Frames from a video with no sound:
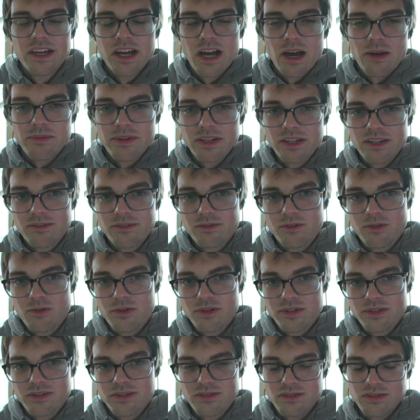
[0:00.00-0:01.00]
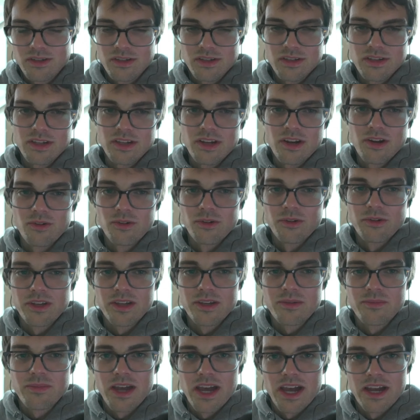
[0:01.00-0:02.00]
I mean, of course,
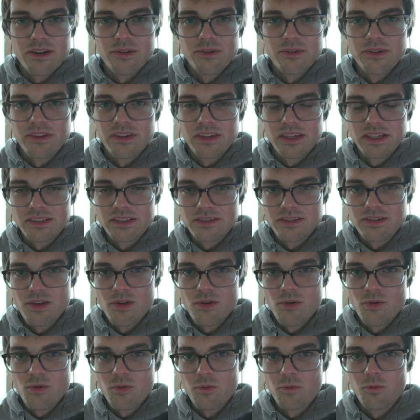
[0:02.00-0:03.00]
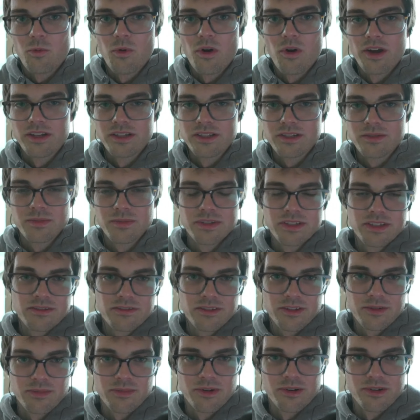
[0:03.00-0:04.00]
looking back on things, no one
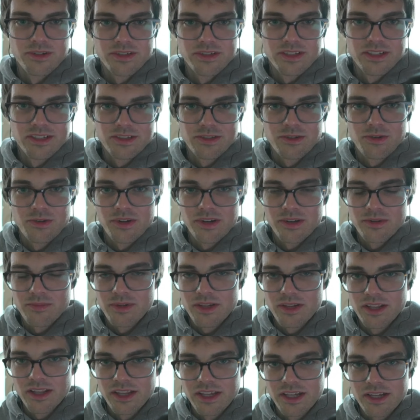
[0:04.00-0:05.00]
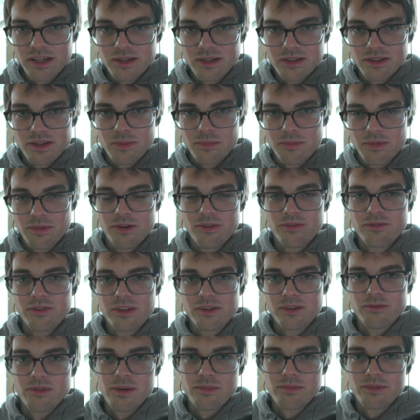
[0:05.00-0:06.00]
specific person is going to be like a
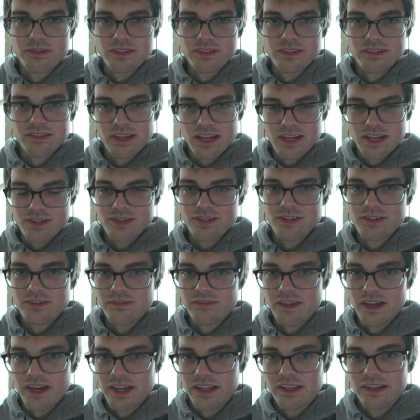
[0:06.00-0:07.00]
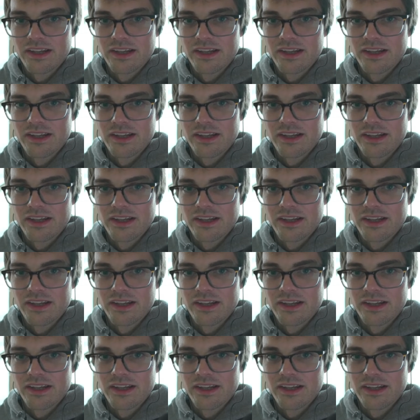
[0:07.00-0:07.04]
perfect representation of that,